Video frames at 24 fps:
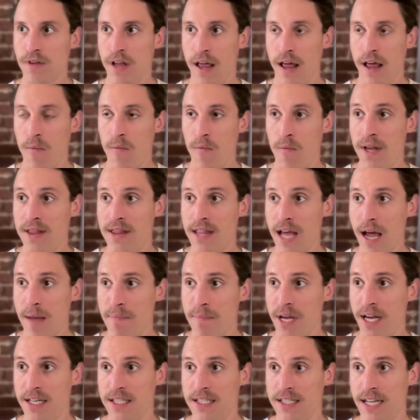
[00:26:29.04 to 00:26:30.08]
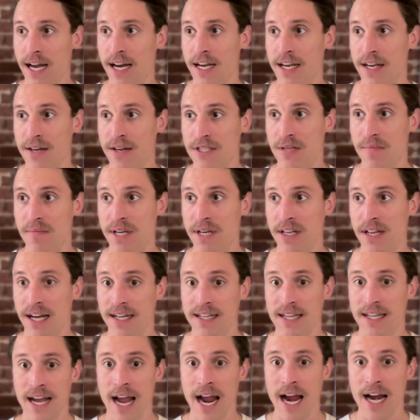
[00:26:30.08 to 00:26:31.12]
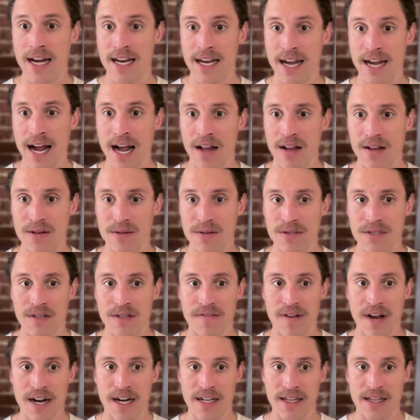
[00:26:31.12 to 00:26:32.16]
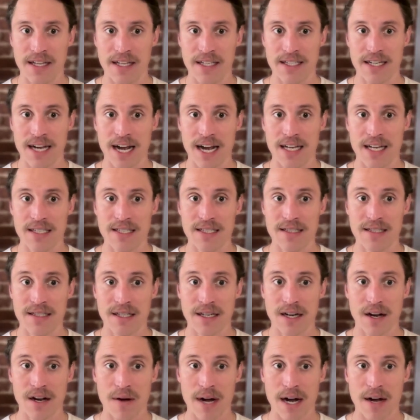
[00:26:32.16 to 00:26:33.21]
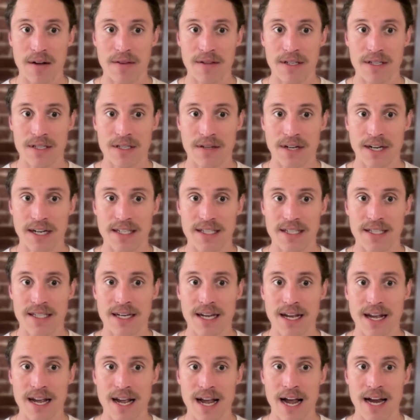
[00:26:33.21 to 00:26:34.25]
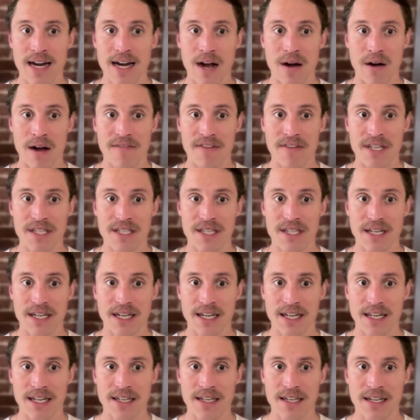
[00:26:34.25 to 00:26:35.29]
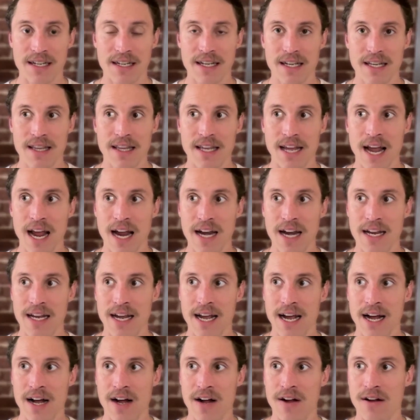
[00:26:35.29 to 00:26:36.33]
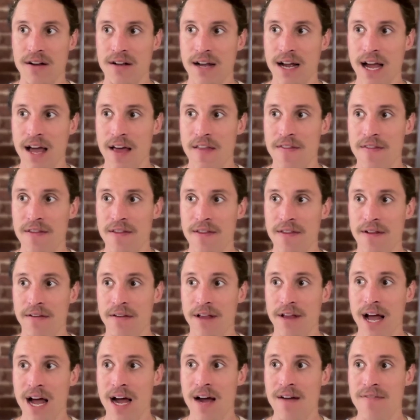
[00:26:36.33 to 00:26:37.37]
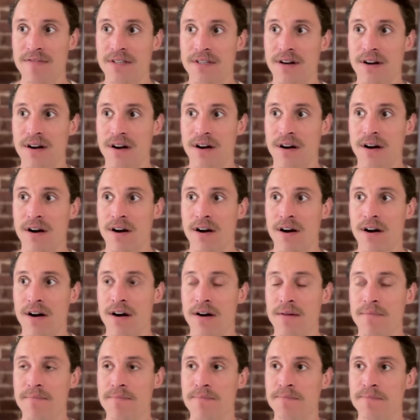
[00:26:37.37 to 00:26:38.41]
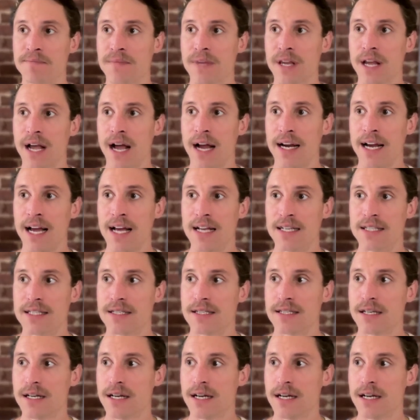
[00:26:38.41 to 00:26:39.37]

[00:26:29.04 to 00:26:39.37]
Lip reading: with that being said, it used to be like the ADL who was defending these guys to go out in the streets. And now obviously the ADL and the left are, I guess,